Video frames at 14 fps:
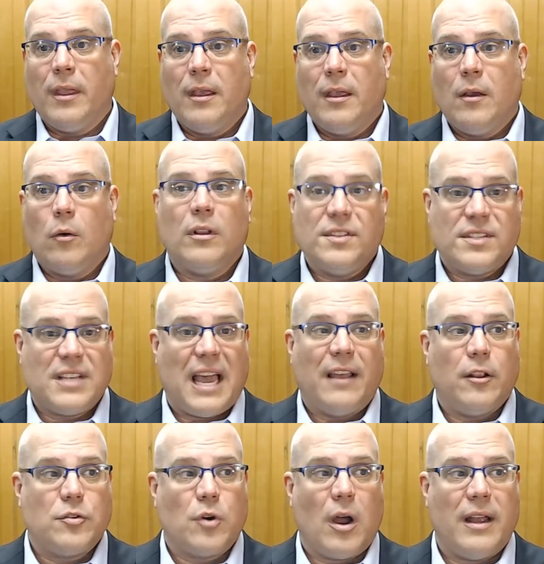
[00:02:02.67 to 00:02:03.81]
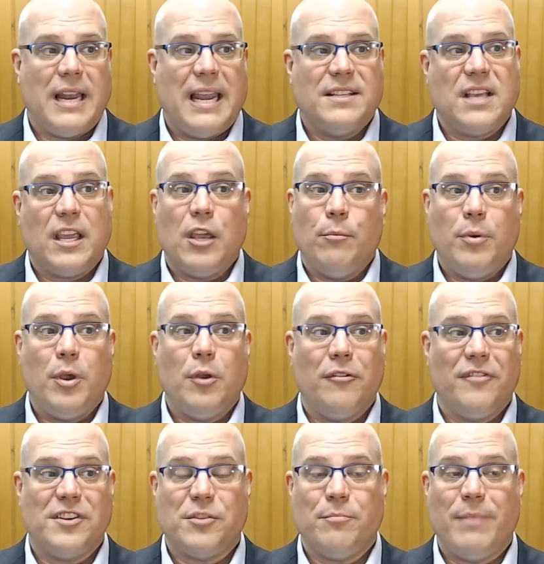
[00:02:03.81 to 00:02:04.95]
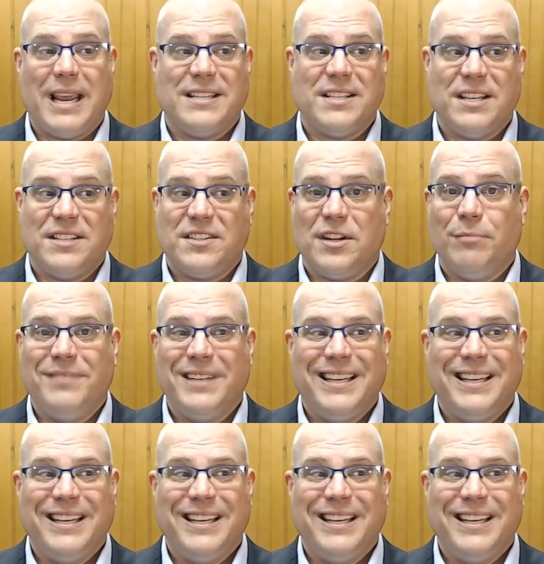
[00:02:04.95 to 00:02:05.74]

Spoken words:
Well, a XyloTron is a computer vision-based system